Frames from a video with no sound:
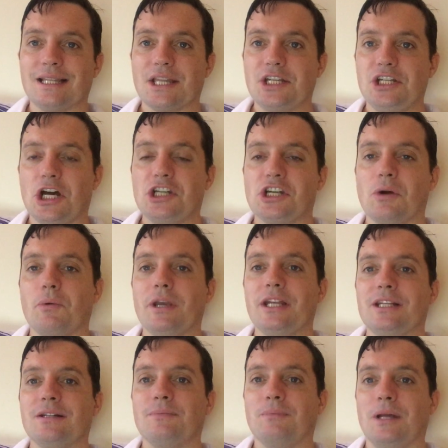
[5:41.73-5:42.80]
The
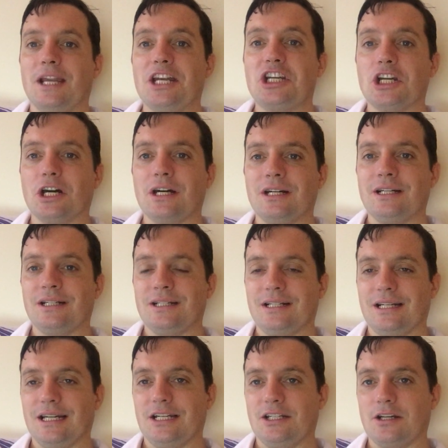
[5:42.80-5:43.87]
Janjaweed militia
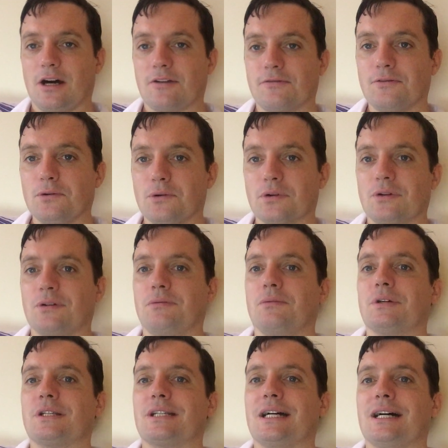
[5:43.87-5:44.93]
in Darfur
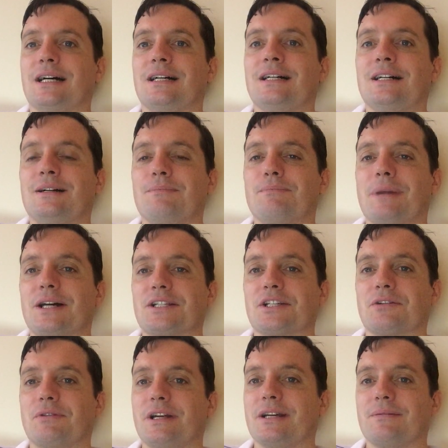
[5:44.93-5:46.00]
was uh,
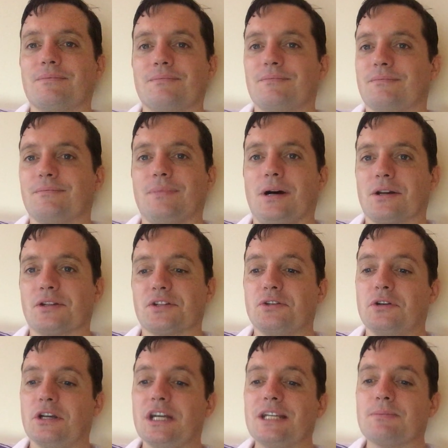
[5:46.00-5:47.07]
massacring part of the
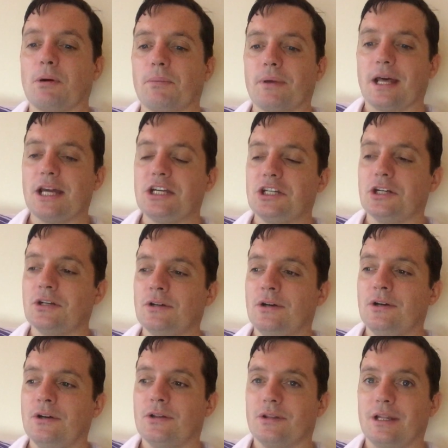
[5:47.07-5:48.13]
Sudanese population
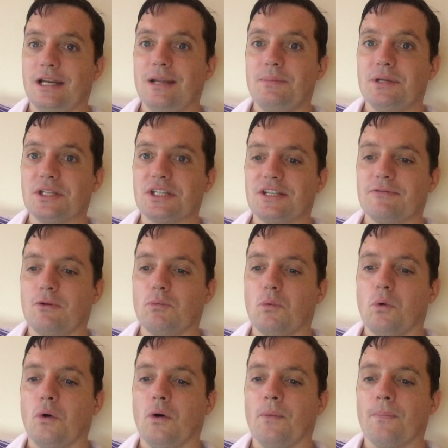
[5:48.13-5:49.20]
the Libyan civil
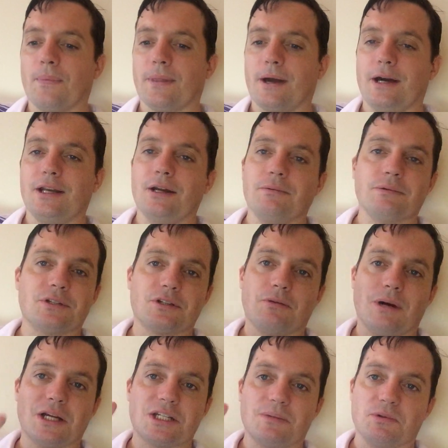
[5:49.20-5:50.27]
war. I know it's
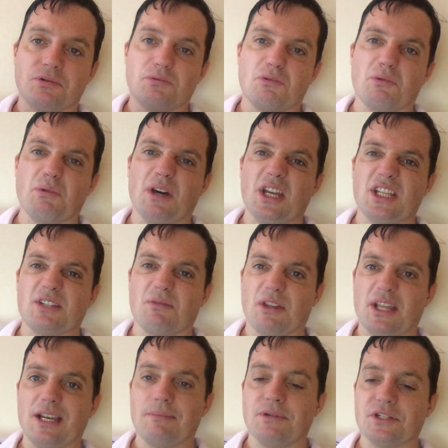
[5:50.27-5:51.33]
questionable as to
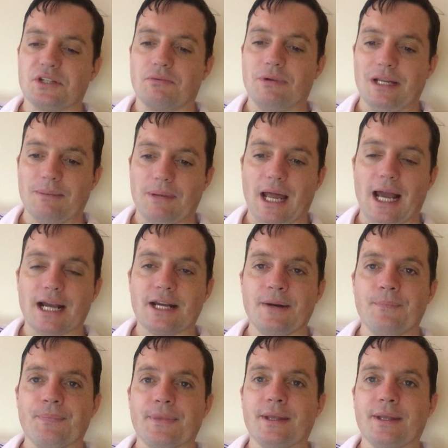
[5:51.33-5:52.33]
whether Libyans are really black.